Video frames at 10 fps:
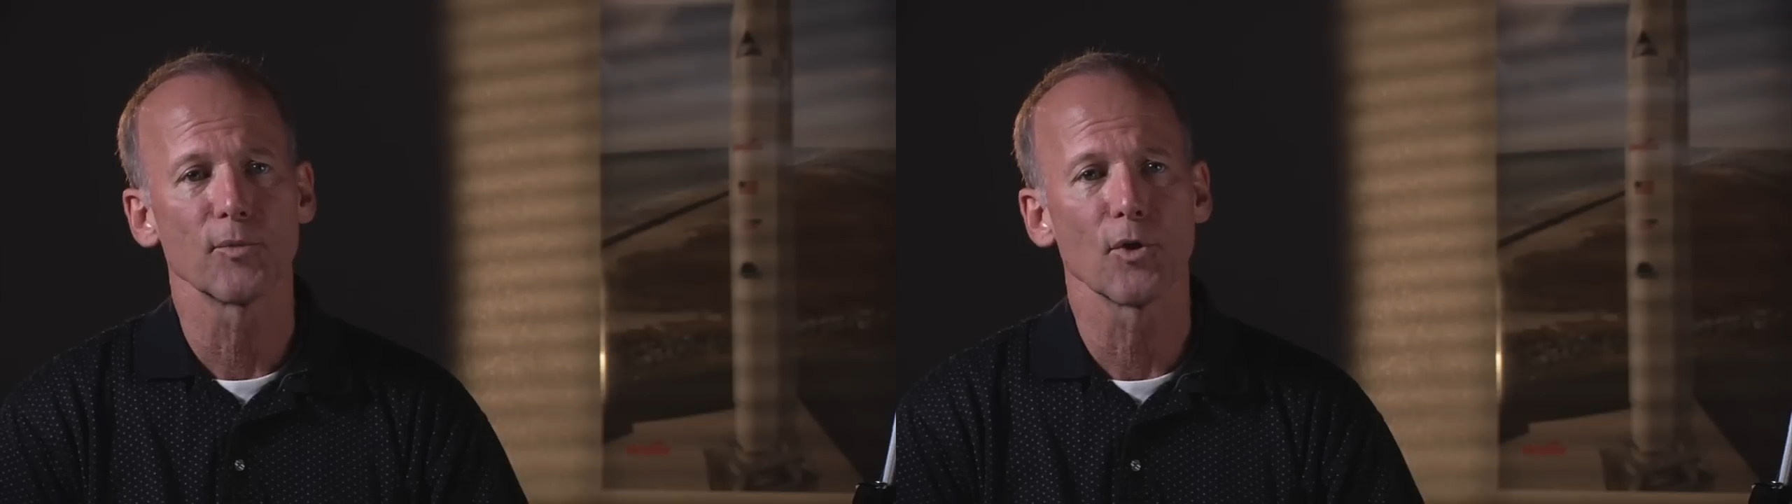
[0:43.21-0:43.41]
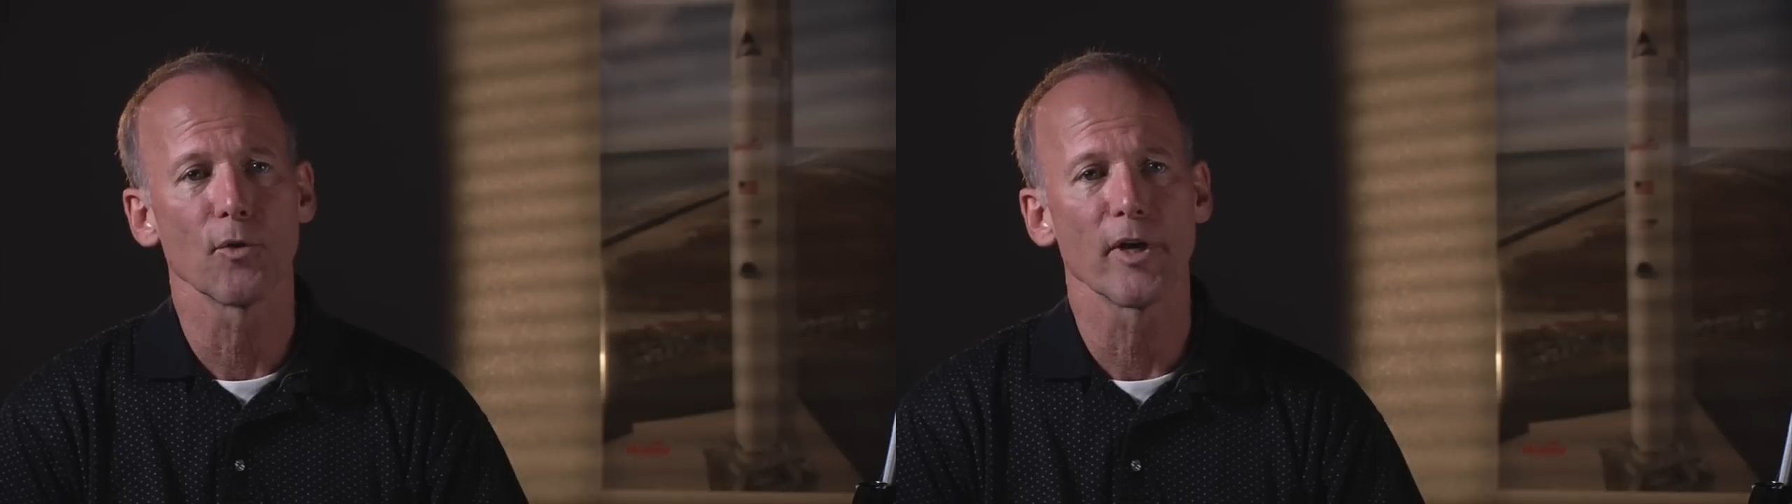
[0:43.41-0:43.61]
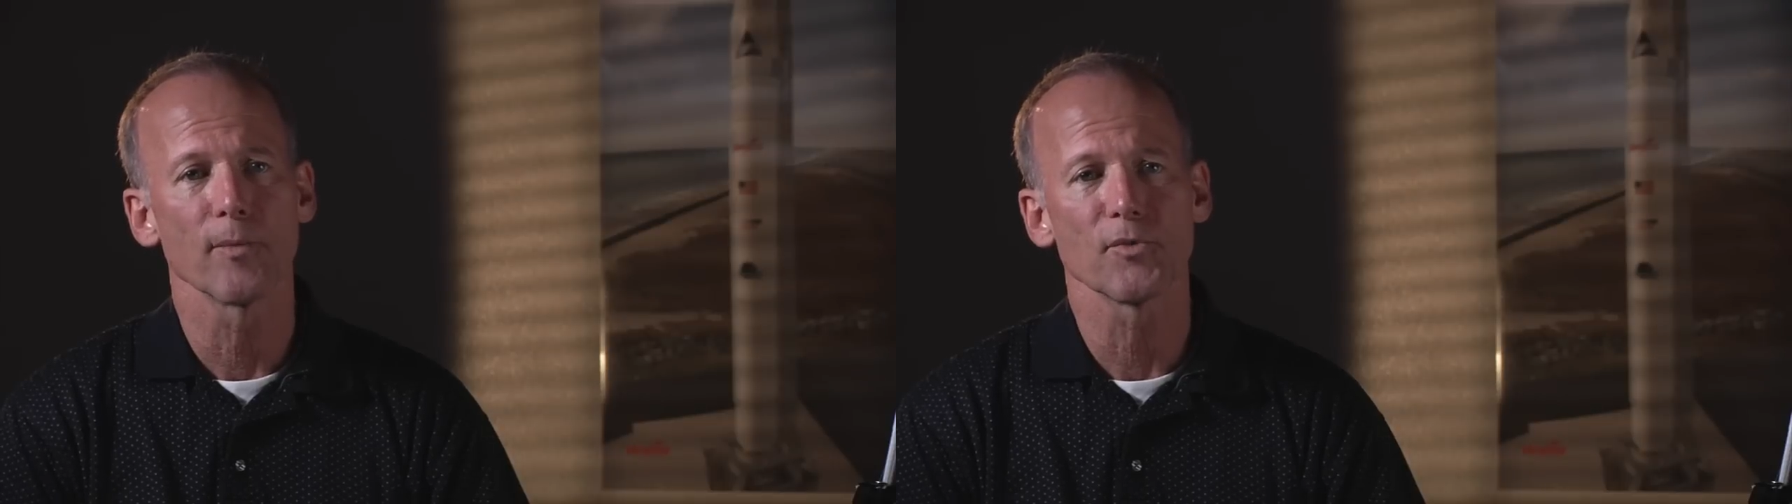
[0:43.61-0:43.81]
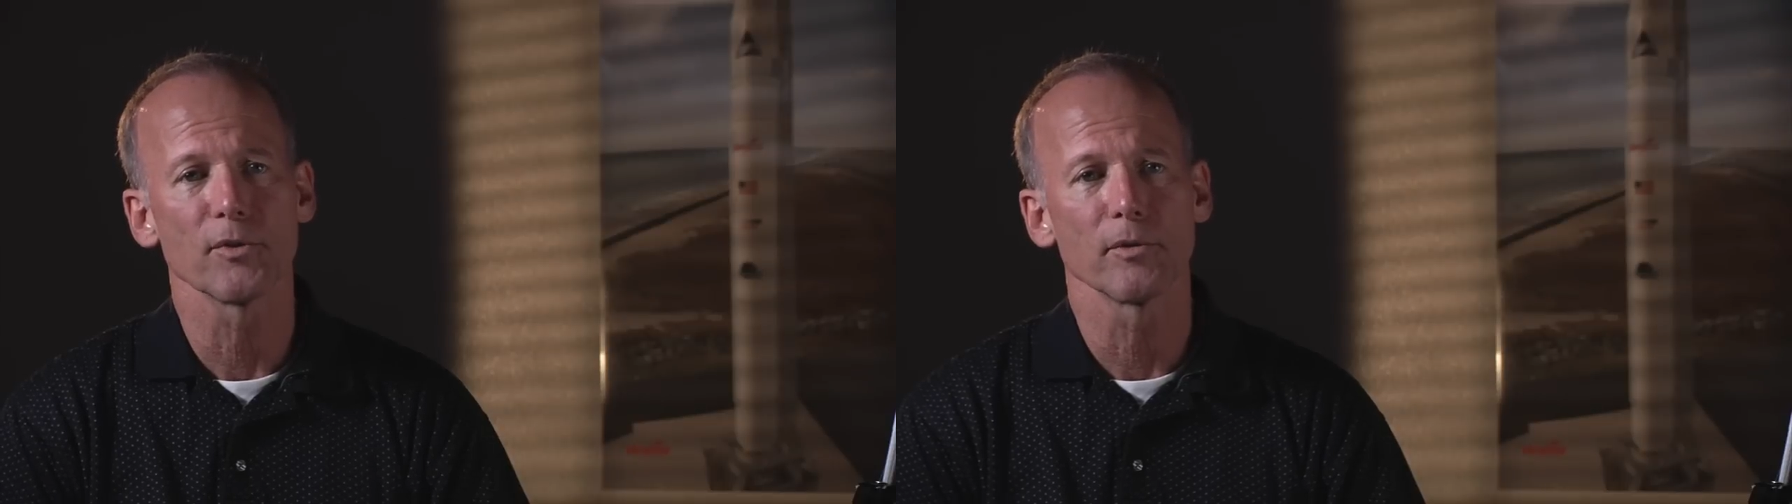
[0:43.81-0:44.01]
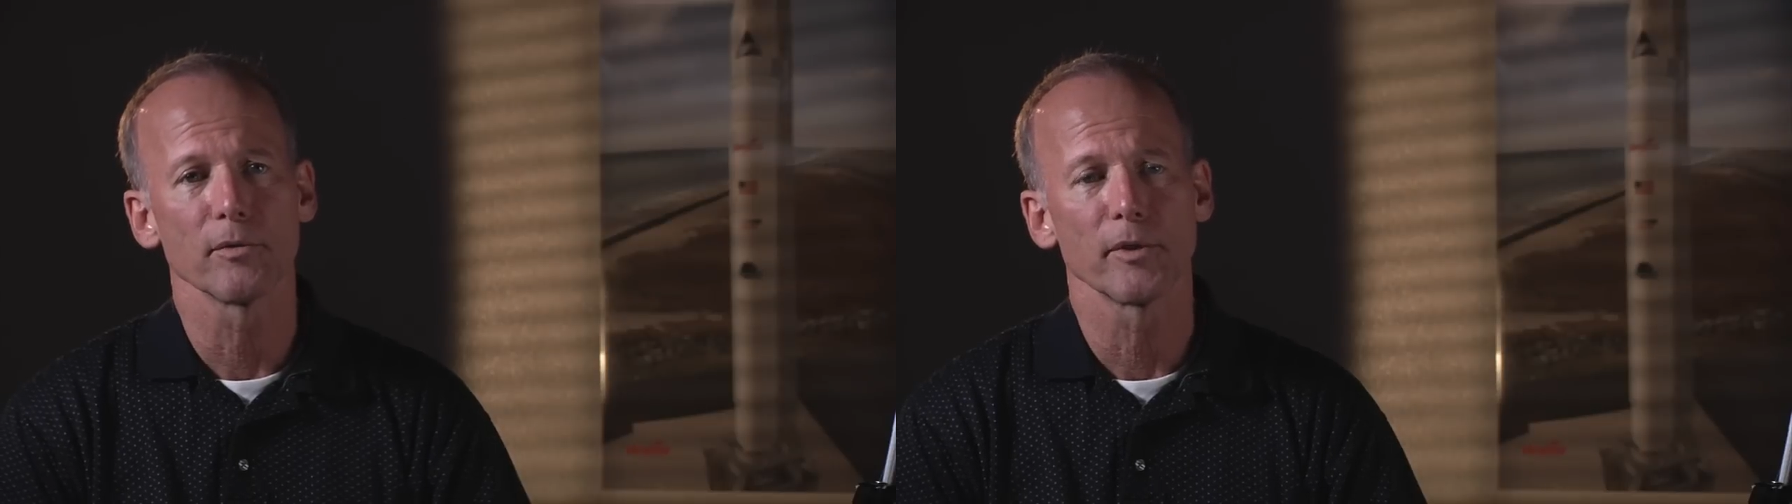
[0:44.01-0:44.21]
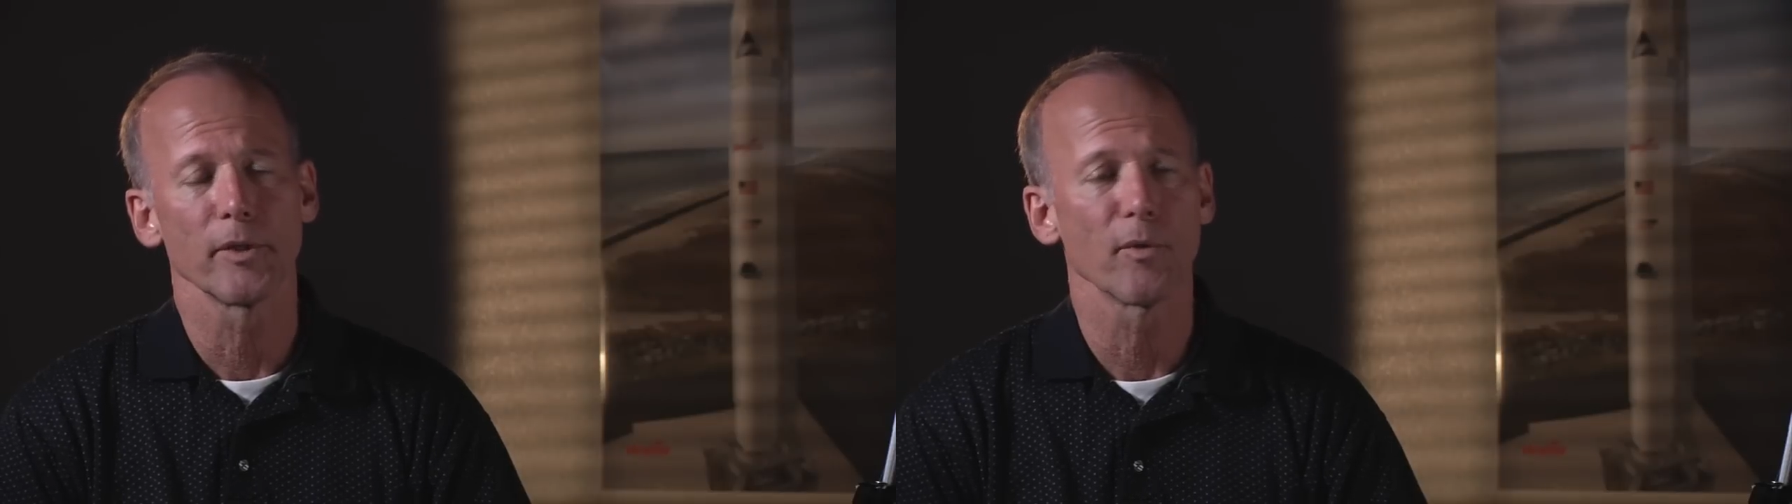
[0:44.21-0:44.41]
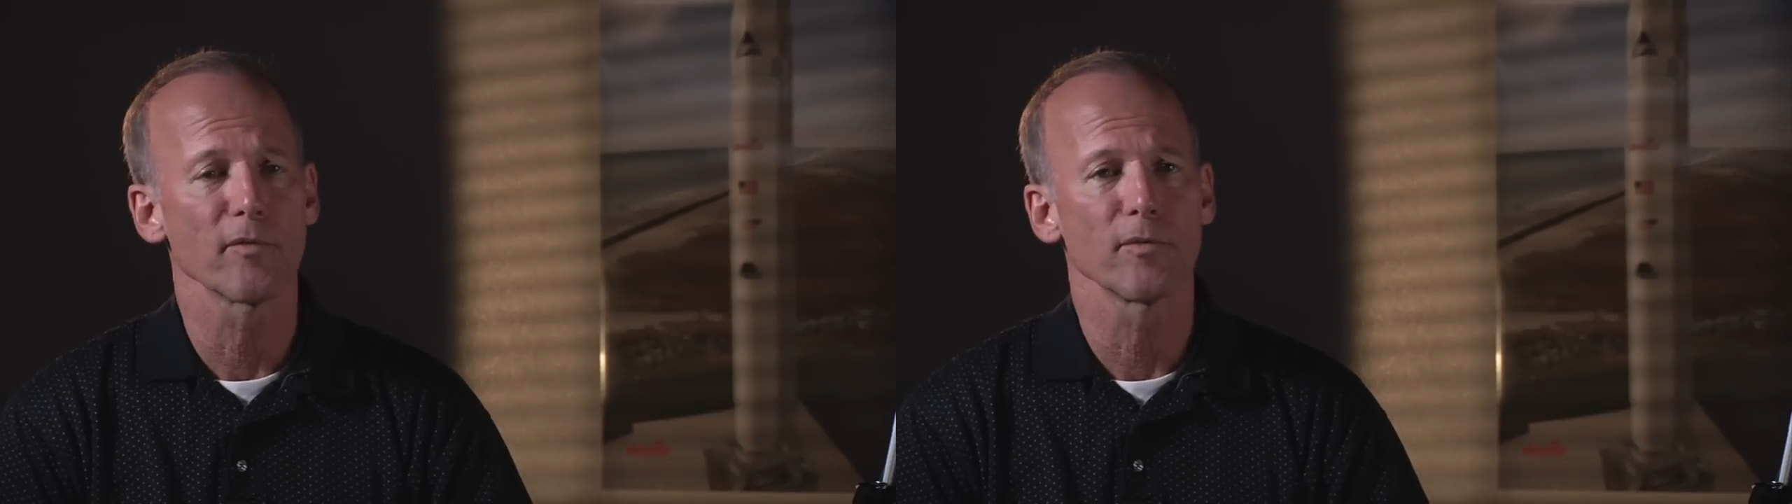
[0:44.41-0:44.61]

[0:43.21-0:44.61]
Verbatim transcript: programs in anywhere